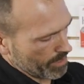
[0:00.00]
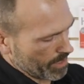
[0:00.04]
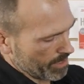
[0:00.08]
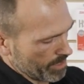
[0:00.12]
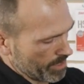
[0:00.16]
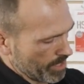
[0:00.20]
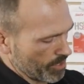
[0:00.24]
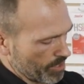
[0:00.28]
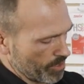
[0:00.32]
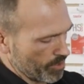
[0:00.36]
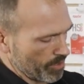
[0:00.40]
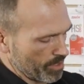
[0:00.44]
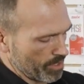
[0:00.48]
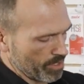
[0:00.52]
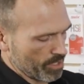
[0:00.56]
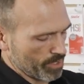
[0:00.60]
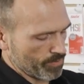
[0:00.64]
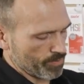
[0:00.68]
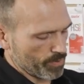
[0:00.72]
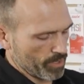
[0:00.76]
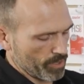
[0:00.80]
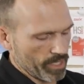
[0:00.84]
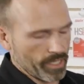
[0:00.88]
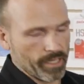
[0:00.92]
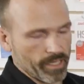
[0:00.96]
and then you can
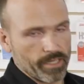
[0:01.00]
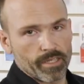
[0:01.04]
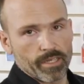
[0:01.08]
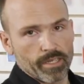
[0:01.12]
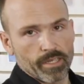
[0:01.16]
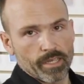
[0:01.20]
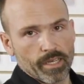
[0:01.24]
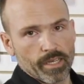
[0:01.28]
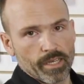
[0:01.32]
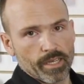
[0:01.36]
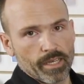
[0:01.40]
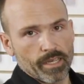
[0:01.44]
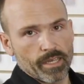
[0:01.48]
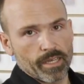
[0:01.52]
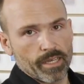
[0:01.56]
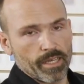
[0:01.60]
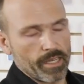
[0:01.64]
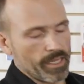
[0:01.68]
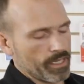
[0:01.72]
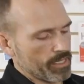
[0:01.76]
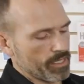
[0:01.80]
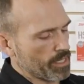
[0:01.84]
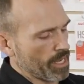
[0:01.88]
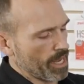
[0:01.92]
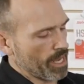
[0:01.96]
just put it
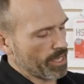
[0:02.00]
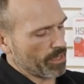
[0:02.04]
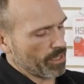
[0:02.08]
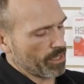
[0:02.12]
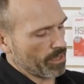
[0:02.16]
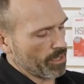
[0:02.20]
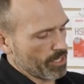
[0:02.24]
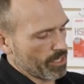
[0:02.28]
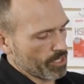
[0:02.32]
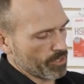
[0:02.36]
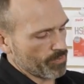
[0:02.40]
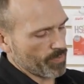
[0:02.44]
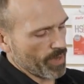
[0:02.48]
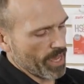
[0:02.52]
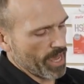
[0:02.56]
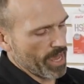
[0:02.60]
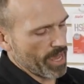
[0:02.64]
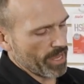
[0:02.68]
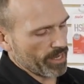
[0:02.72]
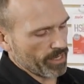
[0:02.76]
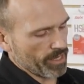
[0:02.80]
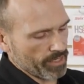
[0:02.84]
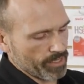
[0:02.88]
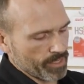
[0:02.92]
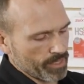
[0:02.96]
inside the lunch
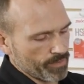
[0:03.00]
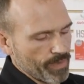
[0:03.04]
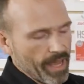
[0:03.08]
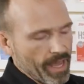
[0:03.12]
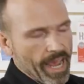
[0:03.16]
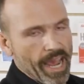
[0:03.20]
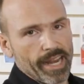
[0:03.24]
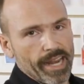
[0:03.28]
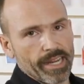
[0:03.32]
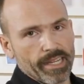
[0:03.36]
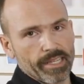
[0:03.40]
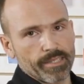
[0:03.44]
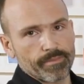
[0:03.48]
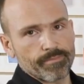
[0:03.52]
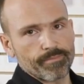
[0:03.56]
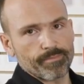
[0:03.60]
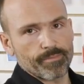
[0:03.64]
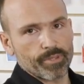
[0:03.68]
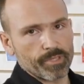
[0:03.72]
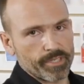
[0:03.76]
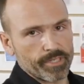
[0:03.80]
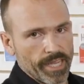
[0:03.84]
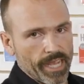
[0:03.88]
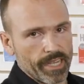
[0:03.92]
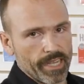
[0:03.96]
bag. It's padded,
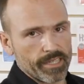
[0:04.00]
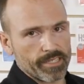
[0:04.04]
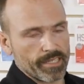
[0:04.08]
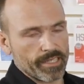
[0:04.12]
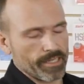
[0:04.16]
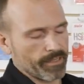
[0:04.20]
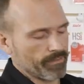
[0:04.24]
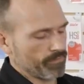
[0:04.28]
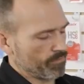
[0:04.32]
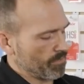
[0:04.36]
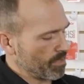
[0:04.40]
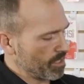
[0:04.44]
protects it.